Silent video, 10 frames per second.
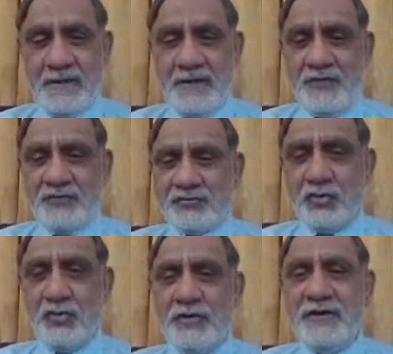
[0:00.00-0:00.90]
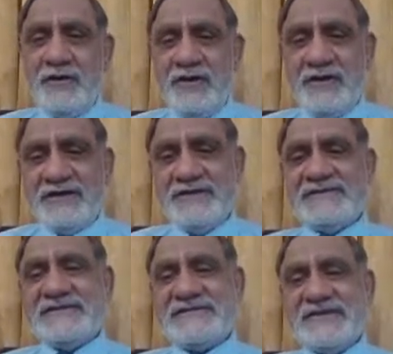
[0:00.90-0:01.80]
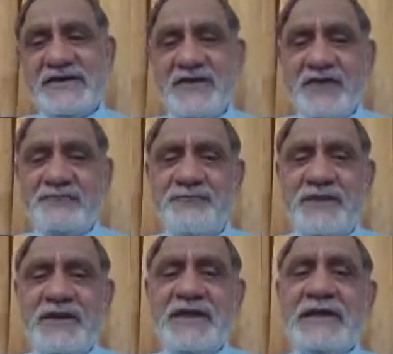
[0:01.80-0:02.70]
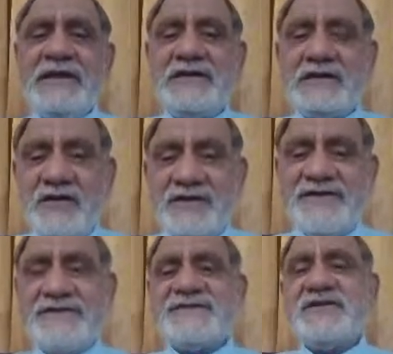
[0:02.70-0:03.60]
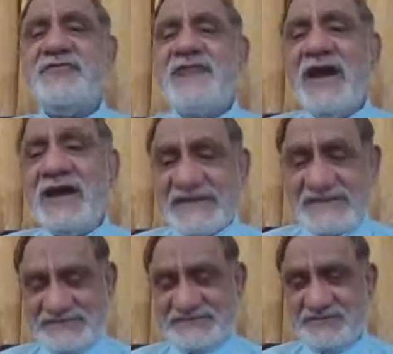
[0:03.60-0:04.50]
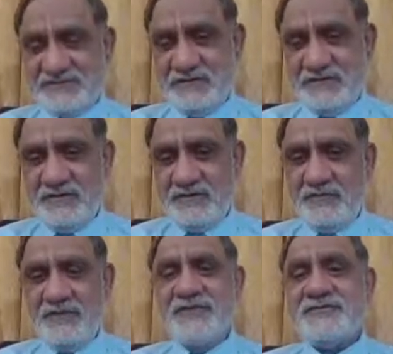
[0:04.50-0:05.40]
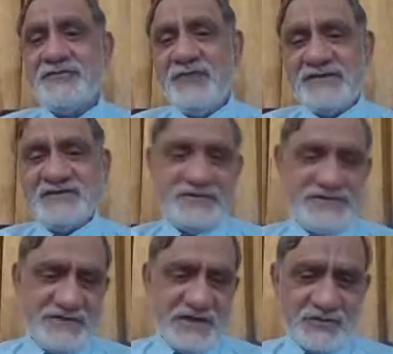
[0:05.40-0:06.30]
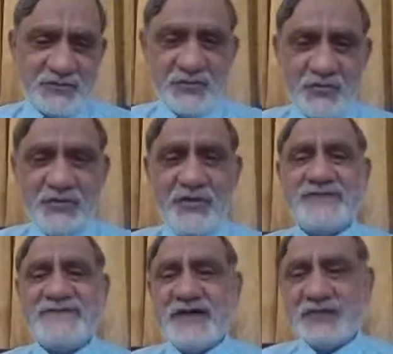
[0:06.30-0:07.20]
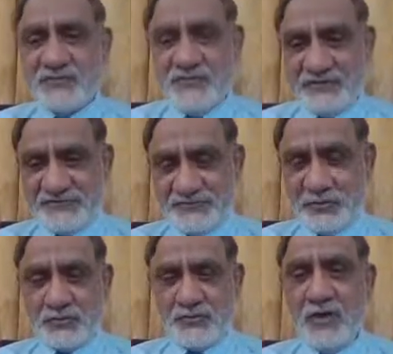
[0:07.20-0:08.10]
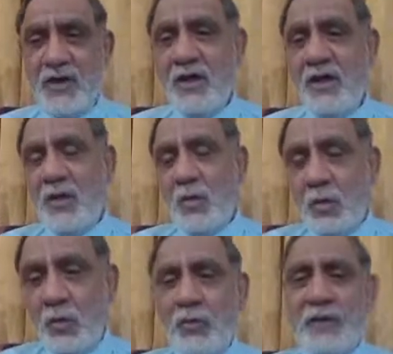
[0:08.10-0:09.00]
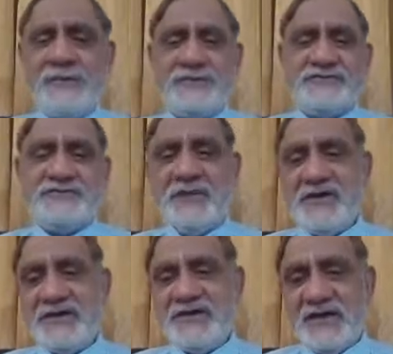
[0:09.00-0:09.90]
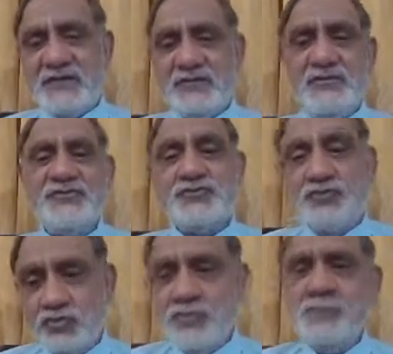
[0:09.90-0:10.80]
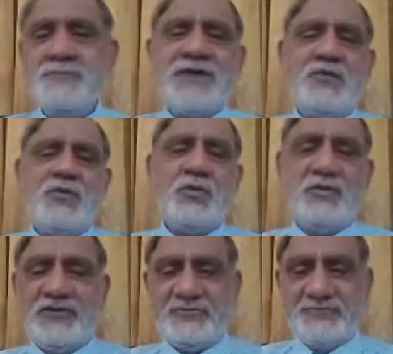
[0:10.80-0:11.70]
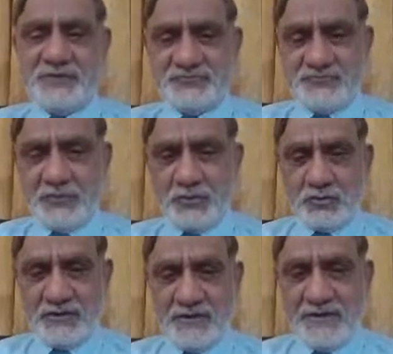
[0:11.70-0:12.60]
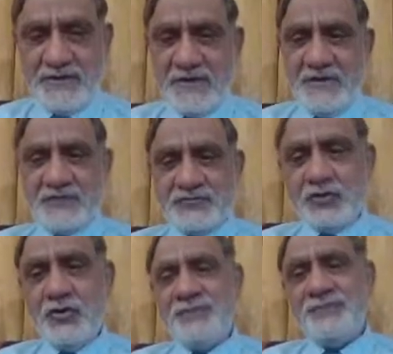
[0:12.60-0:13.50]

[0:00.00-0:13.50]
So it is the study of meaning in context of an utterance. When that word, where that word was spoken, who was speaking that words, to whom that word was being spoken. So